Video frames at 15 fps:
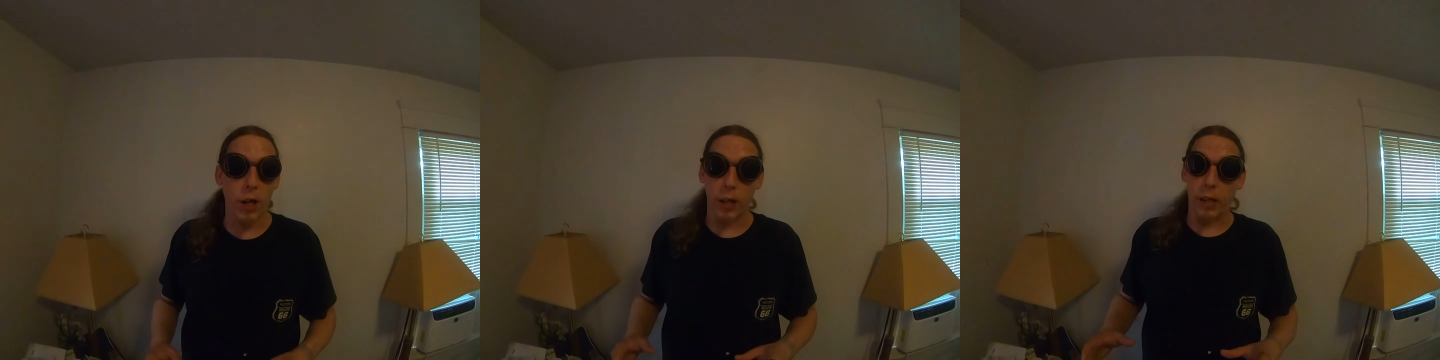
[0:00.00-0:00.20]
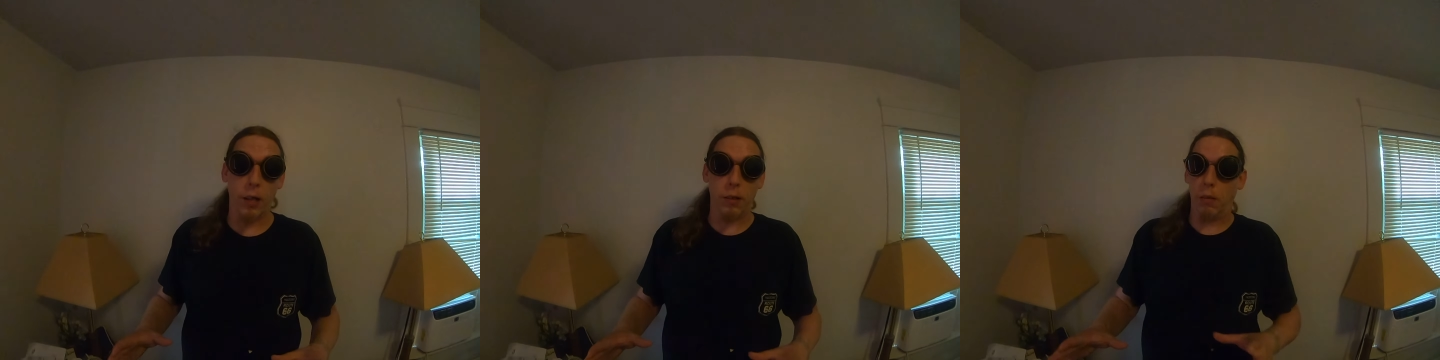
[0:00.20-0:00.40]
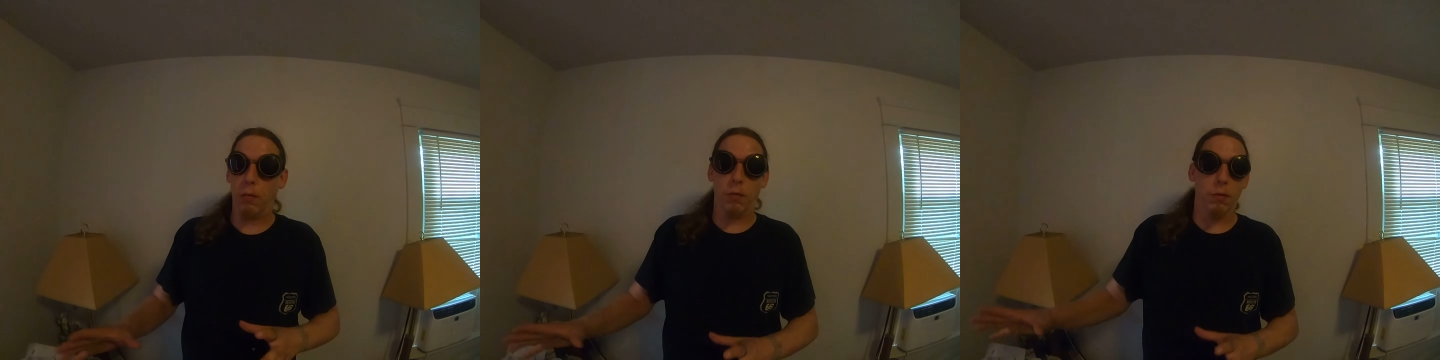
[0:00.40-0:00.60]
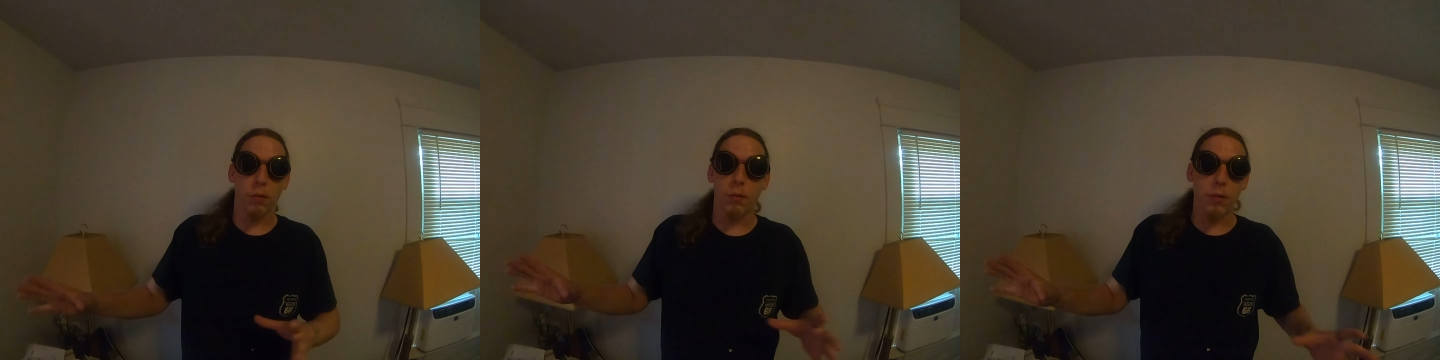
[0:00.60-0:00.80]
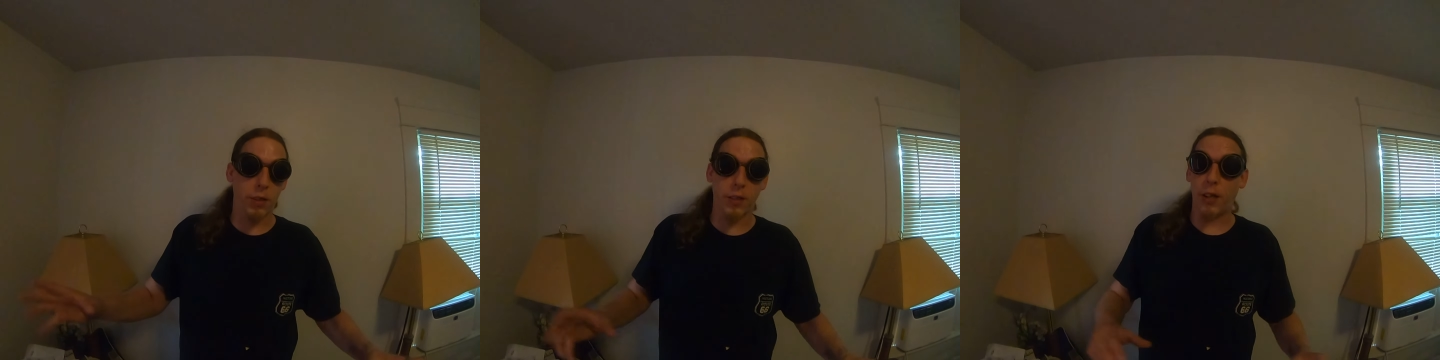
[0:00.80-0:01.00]
I got
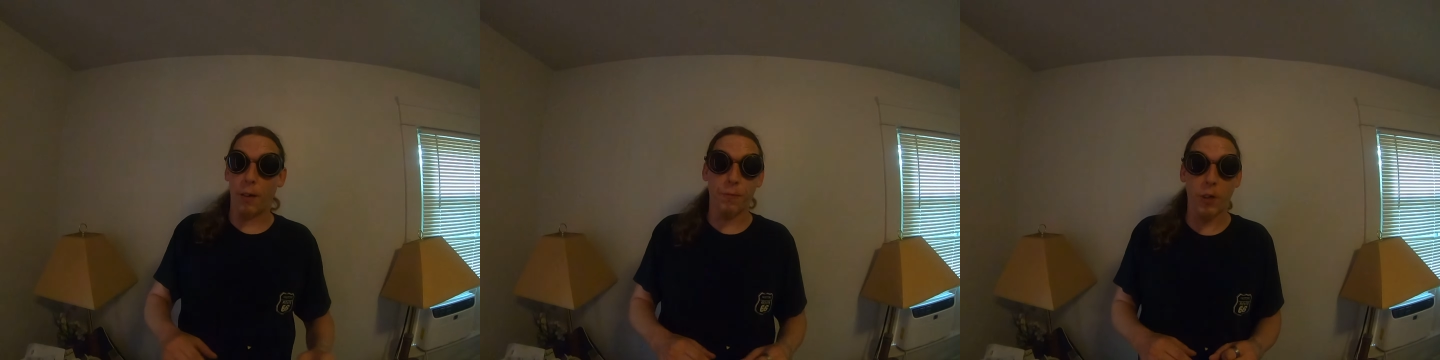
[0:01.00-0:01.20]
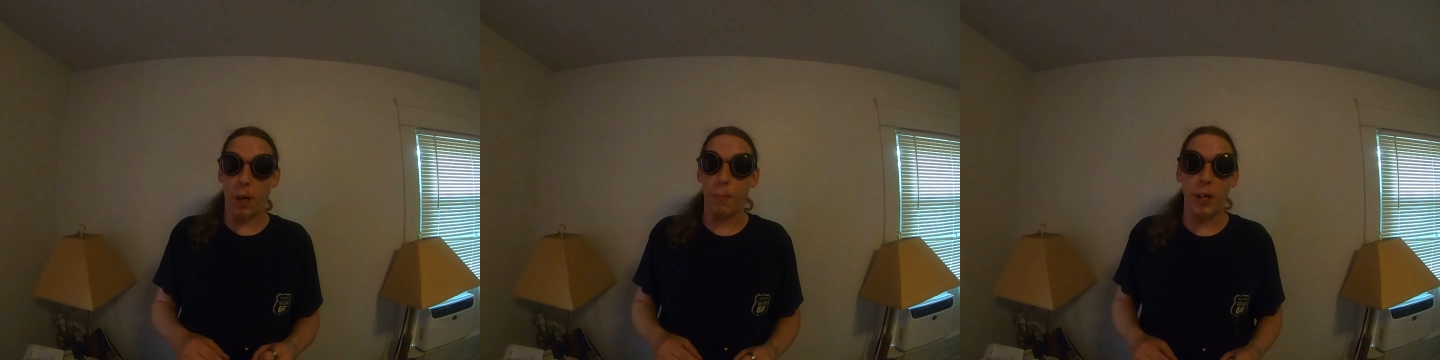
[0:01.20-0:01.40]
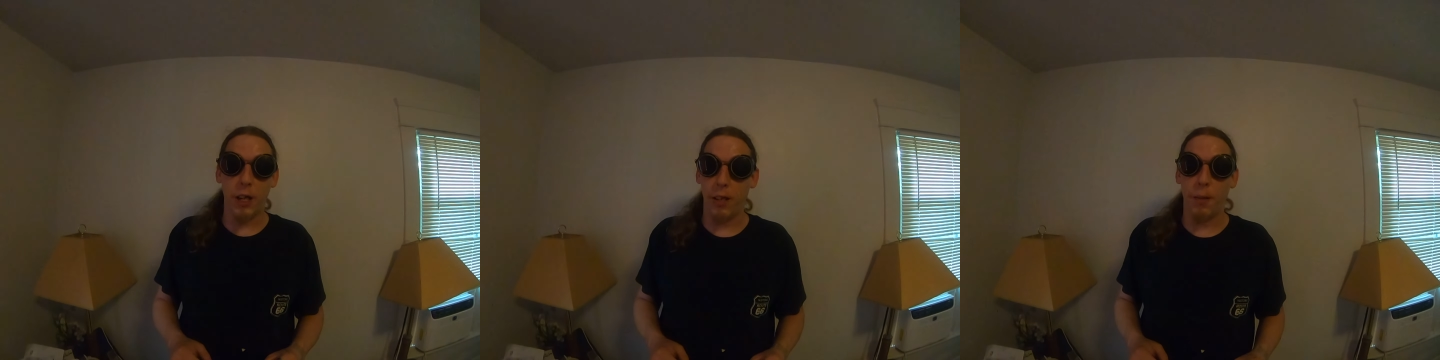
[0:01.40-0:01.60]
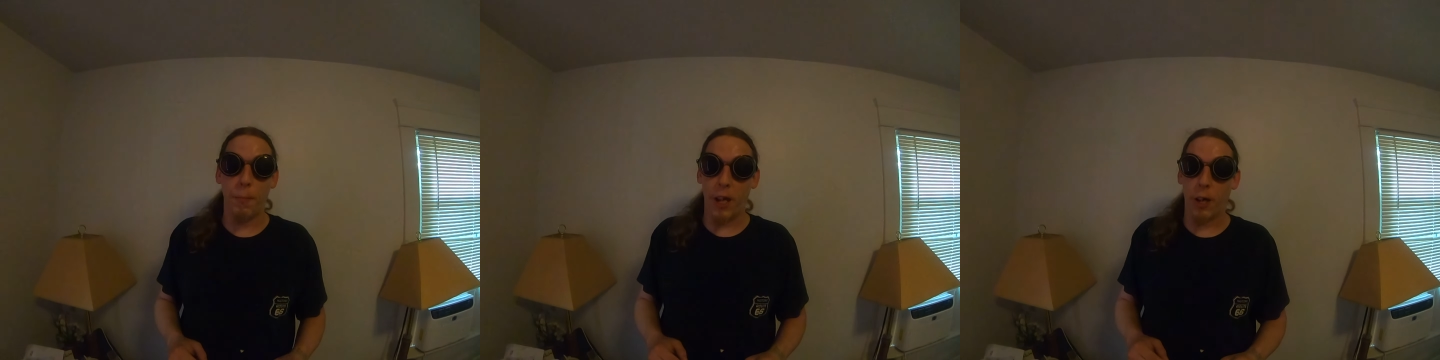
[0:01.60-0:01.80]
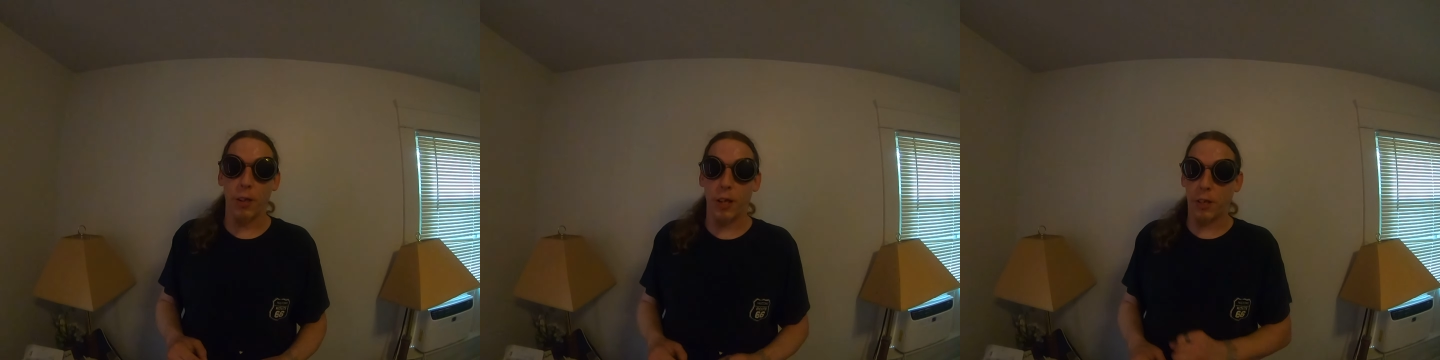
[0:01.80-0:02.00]
stuff coming in the
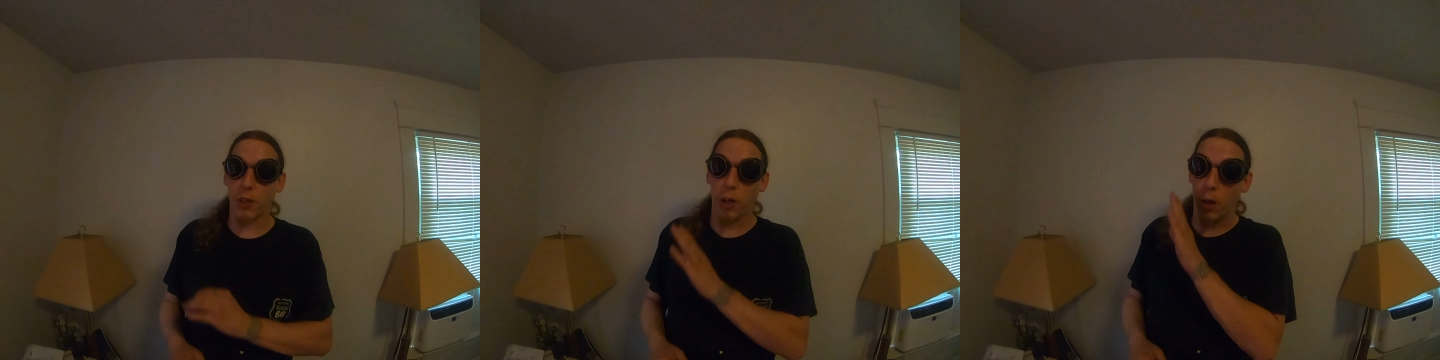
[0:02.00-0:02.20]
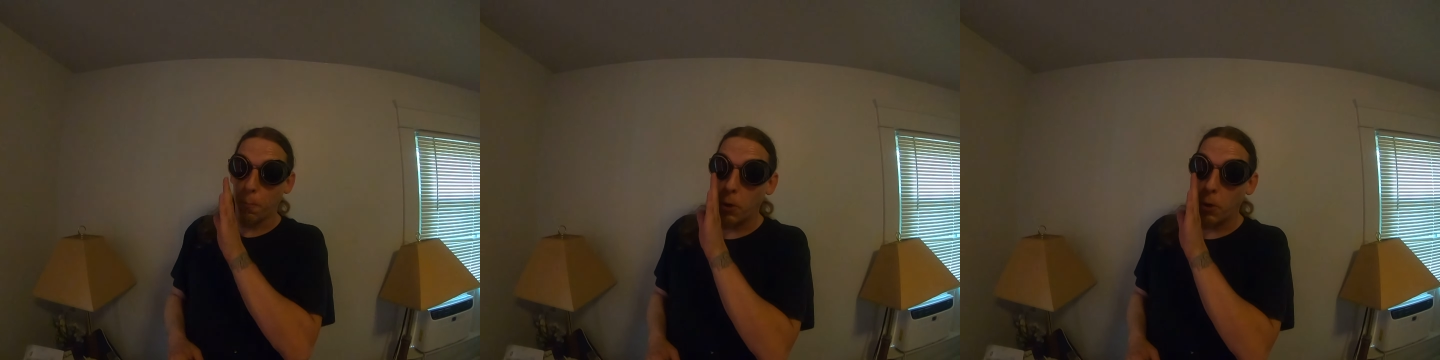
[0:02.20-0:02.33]
mail that's going